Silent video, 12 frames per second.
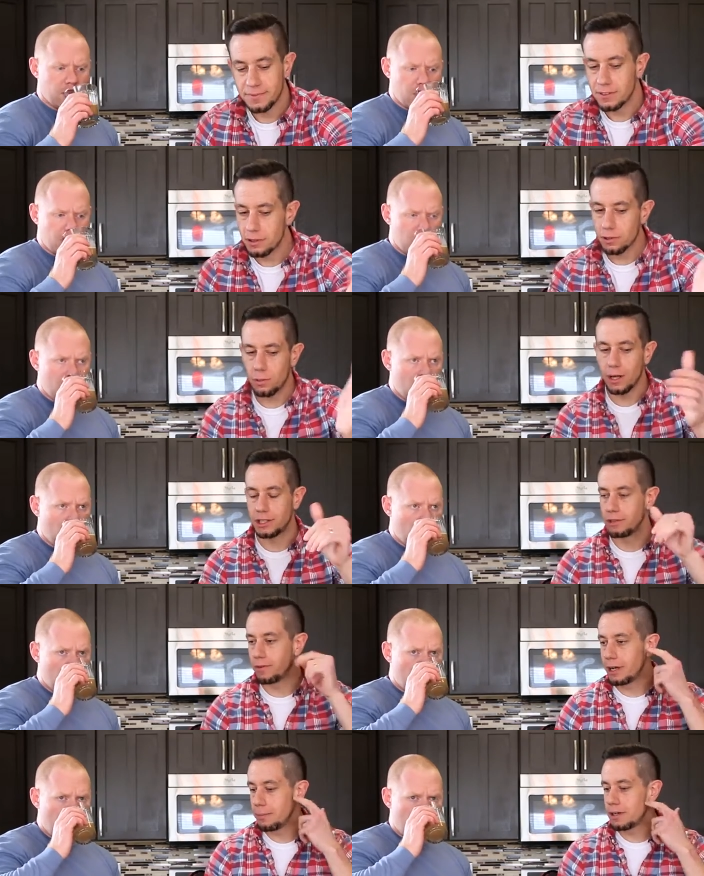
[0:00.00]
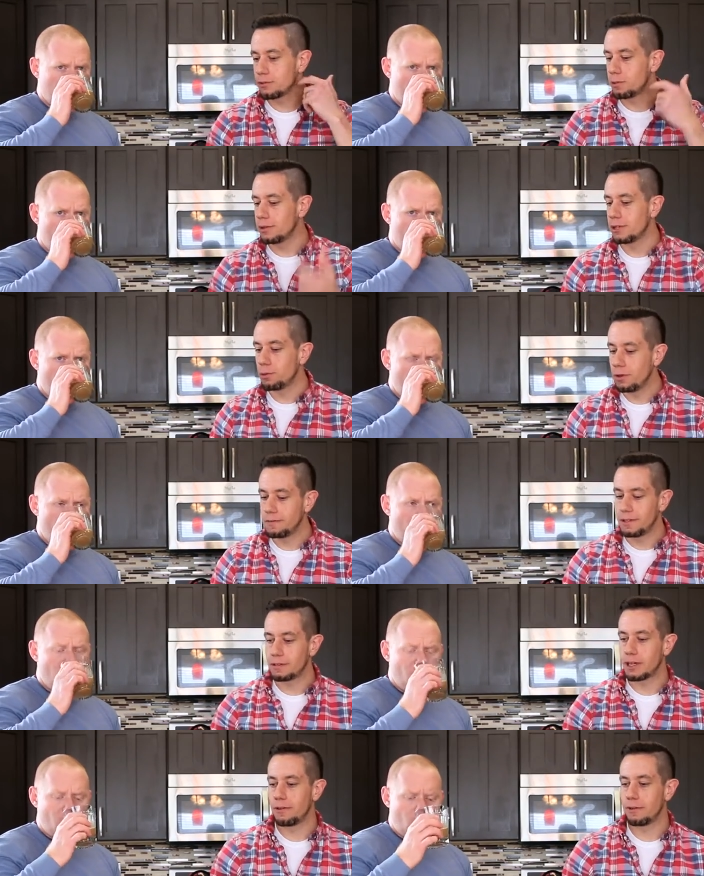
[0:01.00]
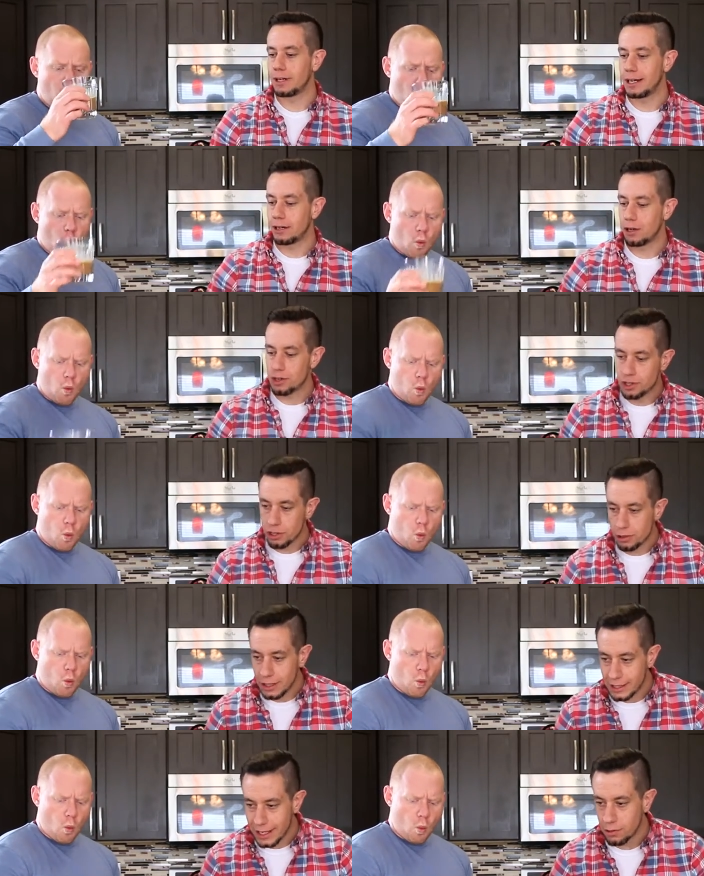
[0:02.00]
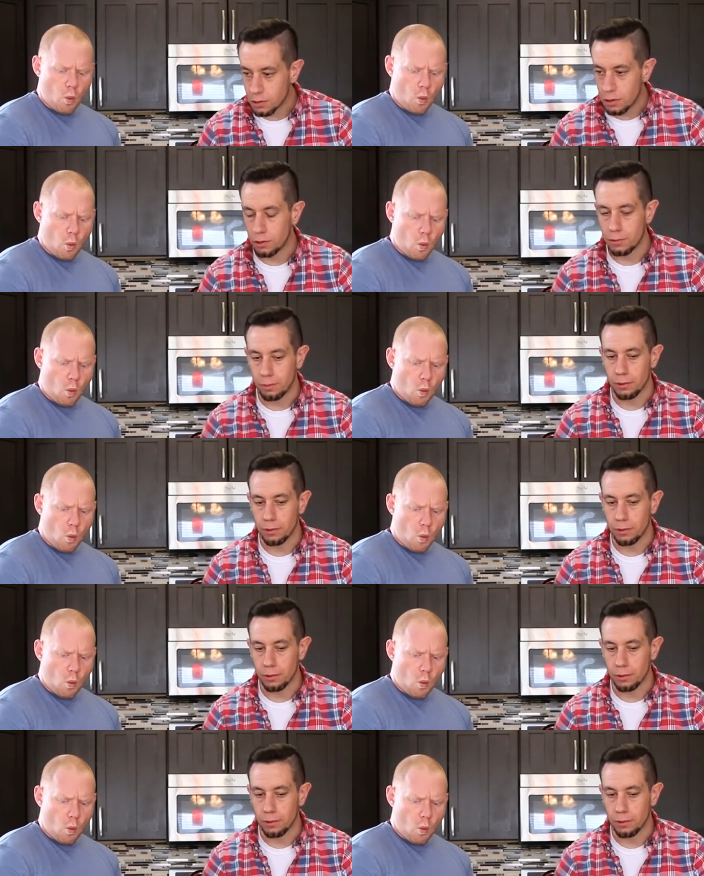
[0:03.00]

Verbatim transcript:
Speaker 1: it's a good question, right? Because one thing we've discovered in our journey down cold